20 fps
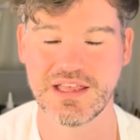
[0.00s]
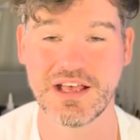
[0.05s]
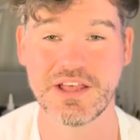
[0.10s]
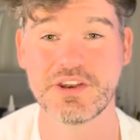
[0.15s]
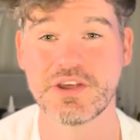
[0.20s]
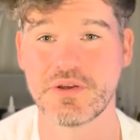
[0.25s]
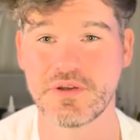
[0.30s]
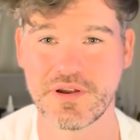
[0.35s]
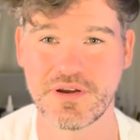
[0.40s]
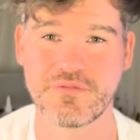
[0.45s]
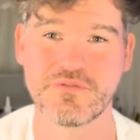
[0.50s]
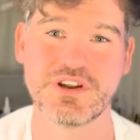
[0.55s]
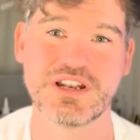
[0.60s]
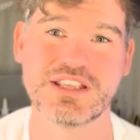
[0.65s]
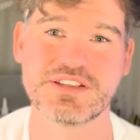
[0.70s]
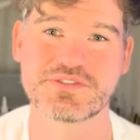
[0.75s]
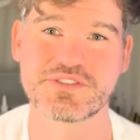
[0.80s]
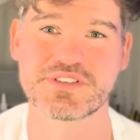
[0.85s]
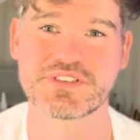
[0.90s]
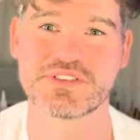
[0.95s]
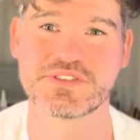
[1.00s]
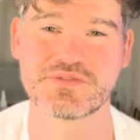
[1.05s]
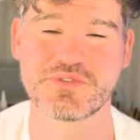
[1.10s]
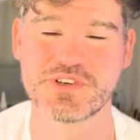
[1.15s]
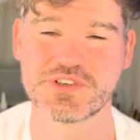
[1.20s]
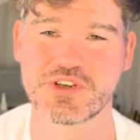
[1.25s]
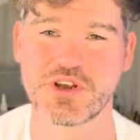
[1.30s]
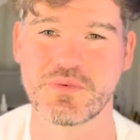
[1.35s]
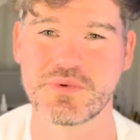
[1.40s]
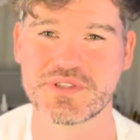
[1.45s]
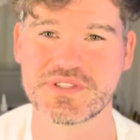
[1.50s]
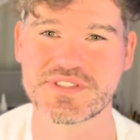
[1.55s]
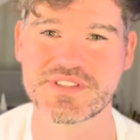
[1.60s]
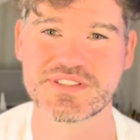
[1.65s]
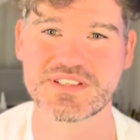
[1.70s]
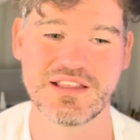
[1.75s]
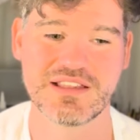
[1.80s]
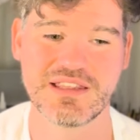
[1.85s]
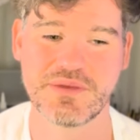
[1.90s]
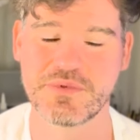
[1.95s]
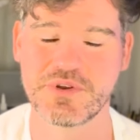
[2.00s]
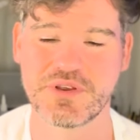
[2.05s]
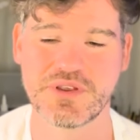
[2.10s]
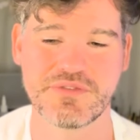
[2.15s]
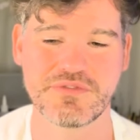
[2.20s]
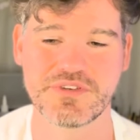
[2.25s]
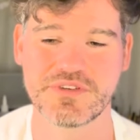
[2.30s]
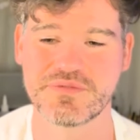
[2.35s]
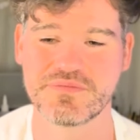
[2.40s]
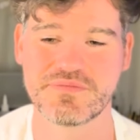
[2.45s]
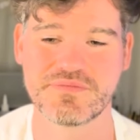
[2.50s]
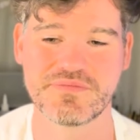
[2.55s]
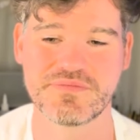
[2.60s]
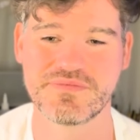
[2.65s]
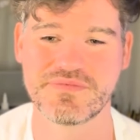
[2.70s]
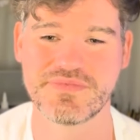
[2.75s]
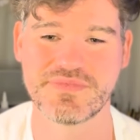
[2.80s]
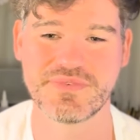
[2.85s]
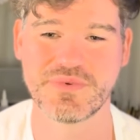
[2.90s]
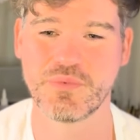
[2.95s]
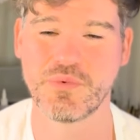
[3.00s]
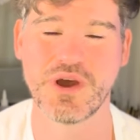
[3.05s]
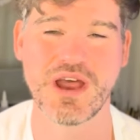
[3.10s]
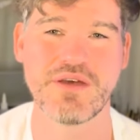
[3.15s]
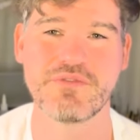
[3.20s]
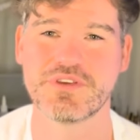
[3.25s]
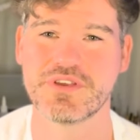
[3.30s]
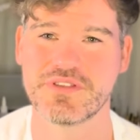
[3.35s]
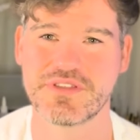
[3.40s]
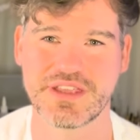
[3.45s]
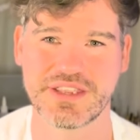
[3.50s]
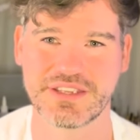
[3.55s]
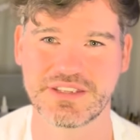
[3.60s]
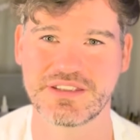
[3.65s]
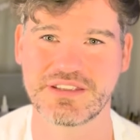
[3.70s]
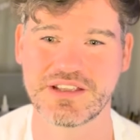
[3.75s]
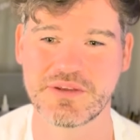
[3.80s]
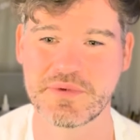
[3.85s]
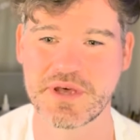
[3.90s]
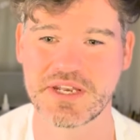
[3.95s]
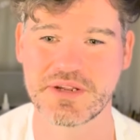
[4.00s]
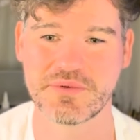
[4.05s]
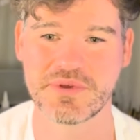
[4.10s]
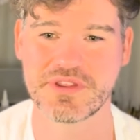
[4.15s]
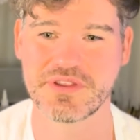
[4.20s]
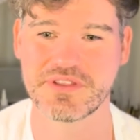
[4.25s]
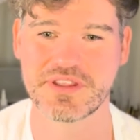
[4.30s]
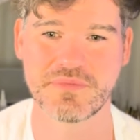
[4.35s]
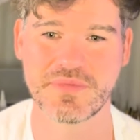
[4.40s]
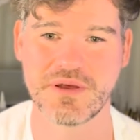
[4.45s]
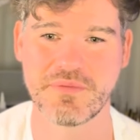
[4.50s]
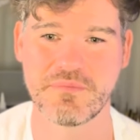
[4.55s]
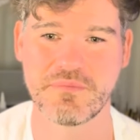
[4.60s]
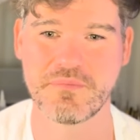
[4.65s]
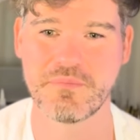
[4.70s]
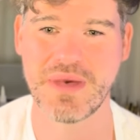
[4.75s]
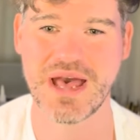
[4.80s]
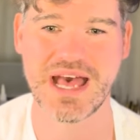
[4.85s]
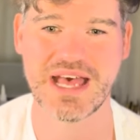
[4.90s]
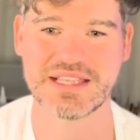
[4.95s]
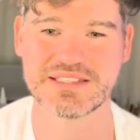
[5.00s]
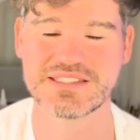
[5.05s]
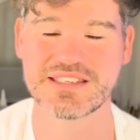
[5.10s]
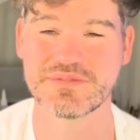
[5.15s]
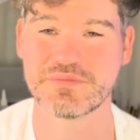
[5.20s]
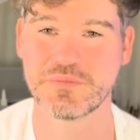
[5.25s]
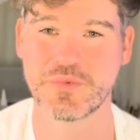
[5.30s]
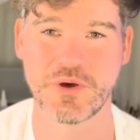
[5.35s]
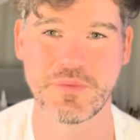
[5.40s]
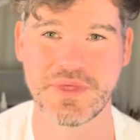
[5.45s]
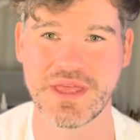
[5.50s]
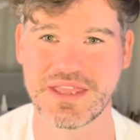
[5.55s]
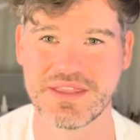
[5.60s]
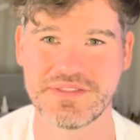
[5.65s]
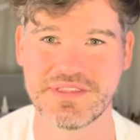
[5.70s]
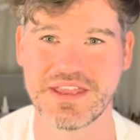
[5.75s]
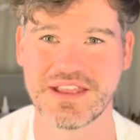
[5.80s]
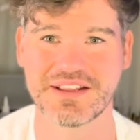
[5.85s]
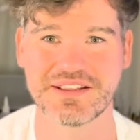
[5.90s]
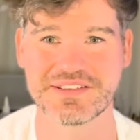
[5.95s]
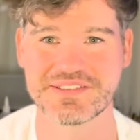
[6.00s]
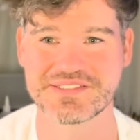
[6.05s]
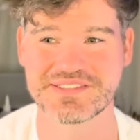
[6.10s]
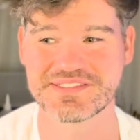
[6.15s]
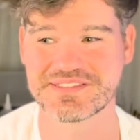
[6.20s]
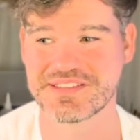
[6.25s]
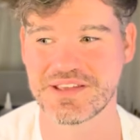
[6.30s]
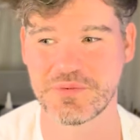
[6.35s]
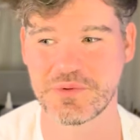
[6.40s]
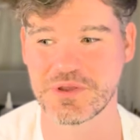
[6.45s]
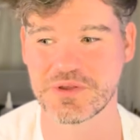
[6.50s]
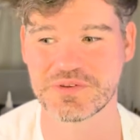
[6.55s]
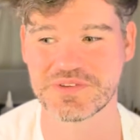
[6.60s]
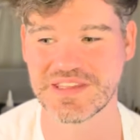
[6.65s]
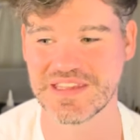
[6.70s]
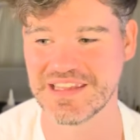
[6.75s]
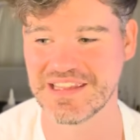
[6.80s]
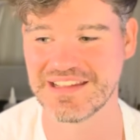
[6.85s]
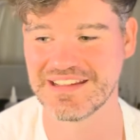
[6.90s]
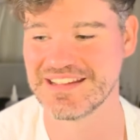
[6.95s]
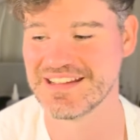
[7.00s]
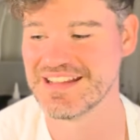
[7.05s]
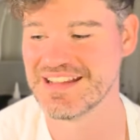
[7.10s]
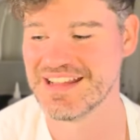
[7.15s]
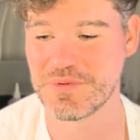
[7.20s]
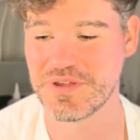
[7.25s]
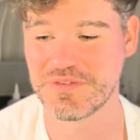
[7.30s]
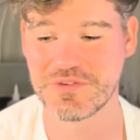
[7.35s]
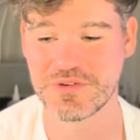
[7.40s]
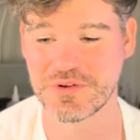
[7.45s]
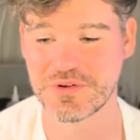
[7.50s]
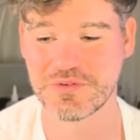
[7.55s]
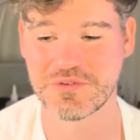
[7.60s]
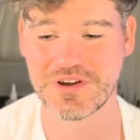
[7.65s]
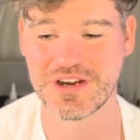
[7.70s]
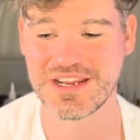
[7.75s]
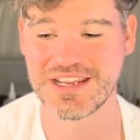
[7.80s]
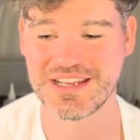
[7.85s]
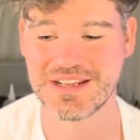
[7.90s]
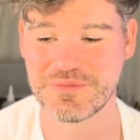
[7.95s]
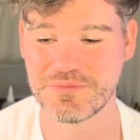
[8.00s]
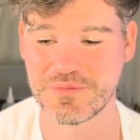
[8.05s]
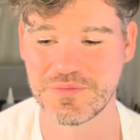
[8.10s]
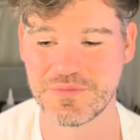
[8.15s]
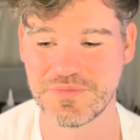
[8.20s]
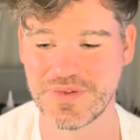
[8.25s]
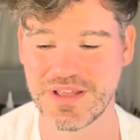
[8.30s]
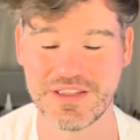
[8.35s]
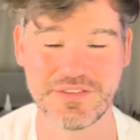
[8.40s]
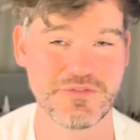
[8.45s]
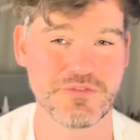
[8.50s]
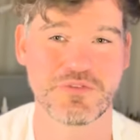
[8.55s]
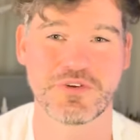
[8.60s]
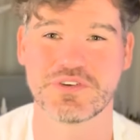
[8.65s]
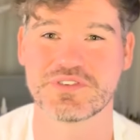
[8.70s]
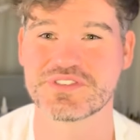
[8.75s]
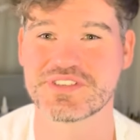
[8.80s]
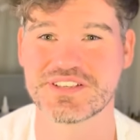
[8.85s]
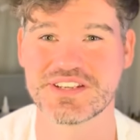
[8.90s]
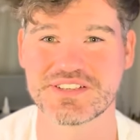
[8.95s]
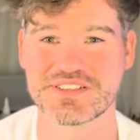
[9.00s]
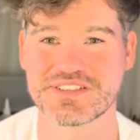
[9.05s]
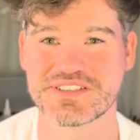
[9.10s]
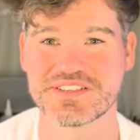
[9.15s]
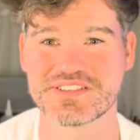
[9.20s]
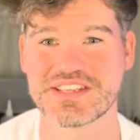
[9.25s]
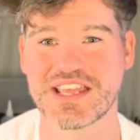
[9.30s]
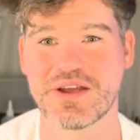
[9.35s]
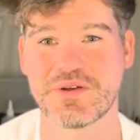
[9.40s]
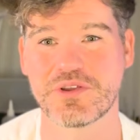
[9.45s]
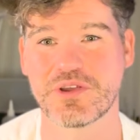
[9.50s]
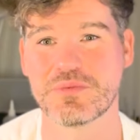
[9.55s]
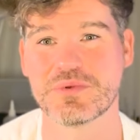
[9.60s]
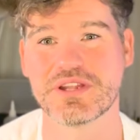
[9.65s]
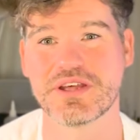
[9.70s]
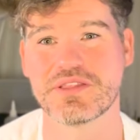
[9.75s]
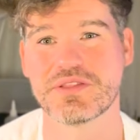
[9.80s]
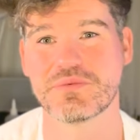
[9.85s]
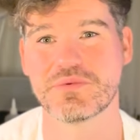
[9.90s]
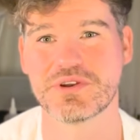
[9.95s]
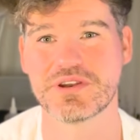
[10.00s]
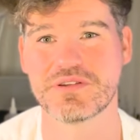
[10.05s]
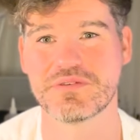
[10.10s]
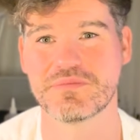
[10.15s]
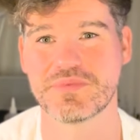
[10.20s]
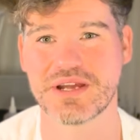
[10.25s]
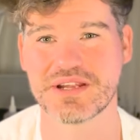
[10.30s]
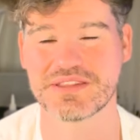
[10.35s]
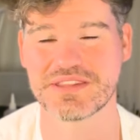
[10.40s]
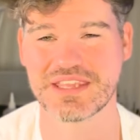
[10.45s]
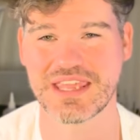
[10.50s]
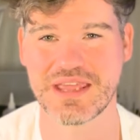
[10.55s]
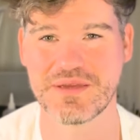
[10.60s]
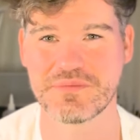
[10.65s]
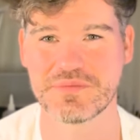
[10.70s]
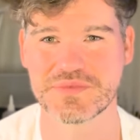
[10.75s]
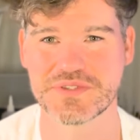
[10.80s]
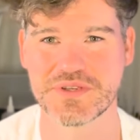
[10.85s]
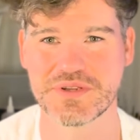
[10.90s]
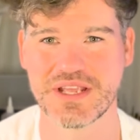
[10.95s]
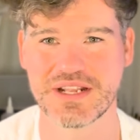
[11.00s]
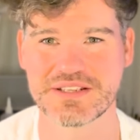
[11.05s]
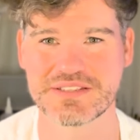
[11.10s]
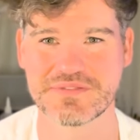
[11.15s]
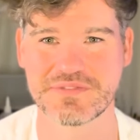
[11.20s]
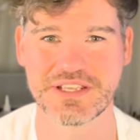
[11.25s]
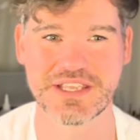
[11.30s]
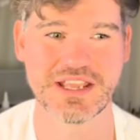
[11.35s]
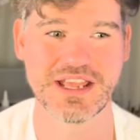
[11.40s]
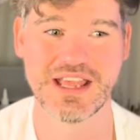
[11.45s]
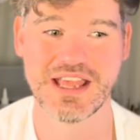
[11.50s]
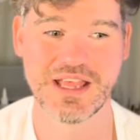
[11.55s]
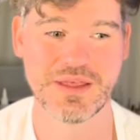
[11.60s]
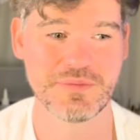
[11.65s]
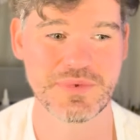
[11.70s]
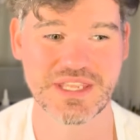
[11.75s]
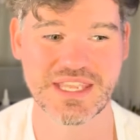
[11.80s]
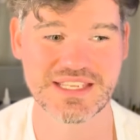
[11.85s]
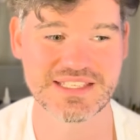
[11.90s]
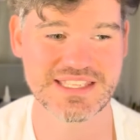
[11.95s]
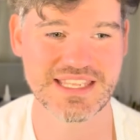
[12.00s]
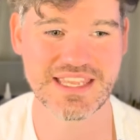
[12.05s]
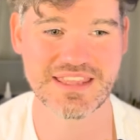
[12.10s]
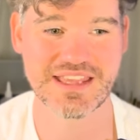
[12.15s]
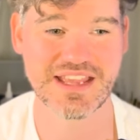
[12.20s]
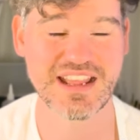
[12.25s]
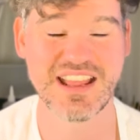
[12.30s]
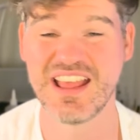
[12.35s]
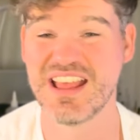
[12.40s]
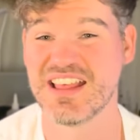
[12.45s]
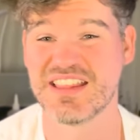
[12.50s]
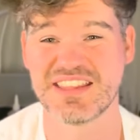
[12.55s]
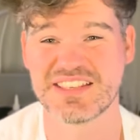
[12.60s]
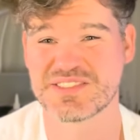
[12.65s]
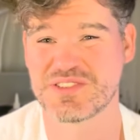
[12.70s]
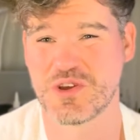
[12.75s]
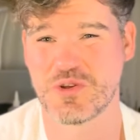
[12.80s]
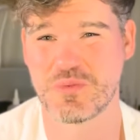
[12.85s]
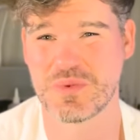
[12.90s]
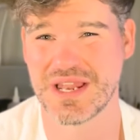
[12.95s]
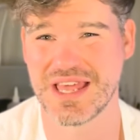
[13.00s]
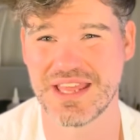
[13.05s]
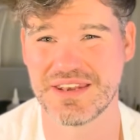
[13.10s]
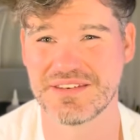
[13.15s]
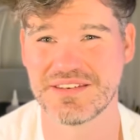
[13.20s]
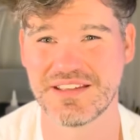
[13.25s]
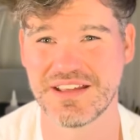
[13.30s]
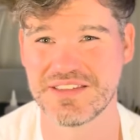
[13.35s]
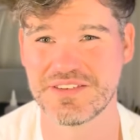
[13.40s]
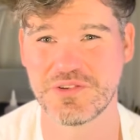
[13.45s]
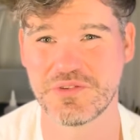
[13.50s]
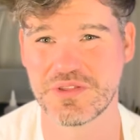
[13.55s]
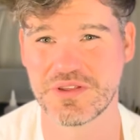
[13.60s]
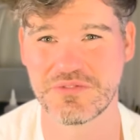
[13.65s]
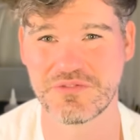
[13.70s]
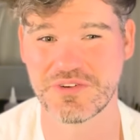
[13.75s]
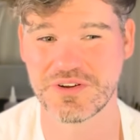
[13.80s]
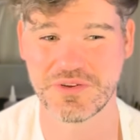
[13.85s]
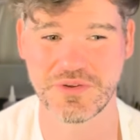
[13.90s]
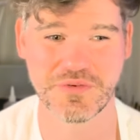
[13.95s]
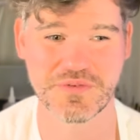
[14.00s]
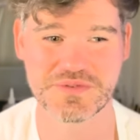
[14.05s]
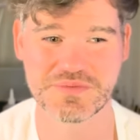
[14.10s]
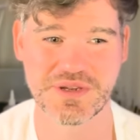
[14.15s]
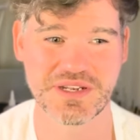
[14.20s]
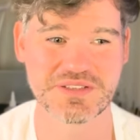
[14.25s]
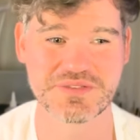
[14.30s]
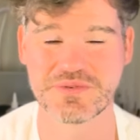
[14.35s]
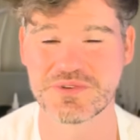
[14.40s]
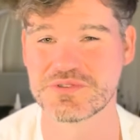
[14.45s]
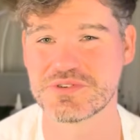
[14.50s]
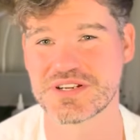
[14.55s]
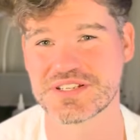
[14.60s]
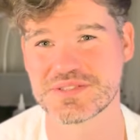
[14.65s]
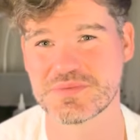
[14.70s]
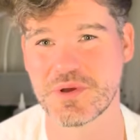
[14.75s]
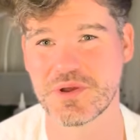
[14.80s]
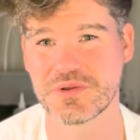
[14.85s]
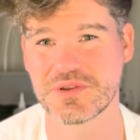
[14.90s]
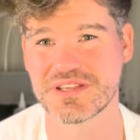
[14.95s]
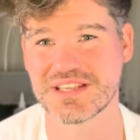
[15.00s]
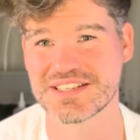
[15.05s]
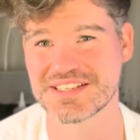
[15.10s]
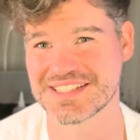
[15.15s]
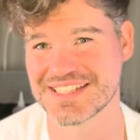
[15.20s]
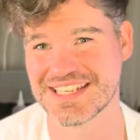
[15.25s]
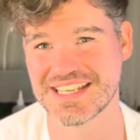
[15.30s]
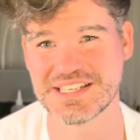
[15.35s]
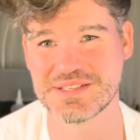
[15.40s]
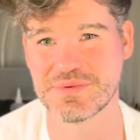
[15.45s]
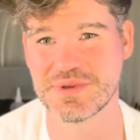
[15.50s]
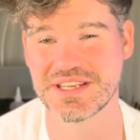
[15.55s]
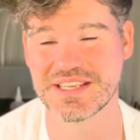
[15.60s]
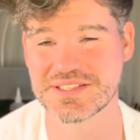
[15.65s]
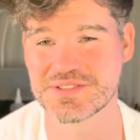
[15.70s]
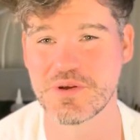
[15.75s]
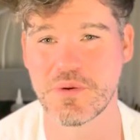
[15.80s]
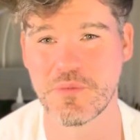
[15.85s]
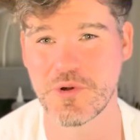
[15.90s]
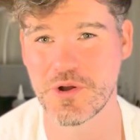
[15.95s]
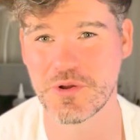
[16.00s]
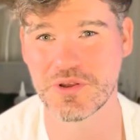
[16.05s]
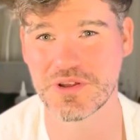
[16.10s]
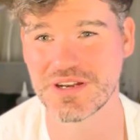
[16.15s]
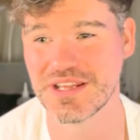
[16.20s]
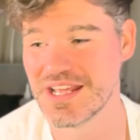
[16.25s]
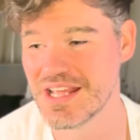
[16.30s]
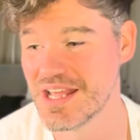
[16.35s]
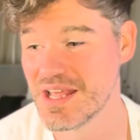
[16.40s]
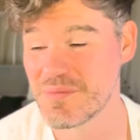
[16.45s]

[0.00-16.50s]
I don't know, really interested to read your comments. Let me know if you, whatever you think about it, whether you think I'm mad, pop that in there because that'd be good to hear. But if you agree, if you've got suggestions as to how it could be done that wouldn't impact the game too negatively, be keen to hear that. There's no plan, I don't think, for a corvus build to address smoke. It doesn't need to be, it's not broken.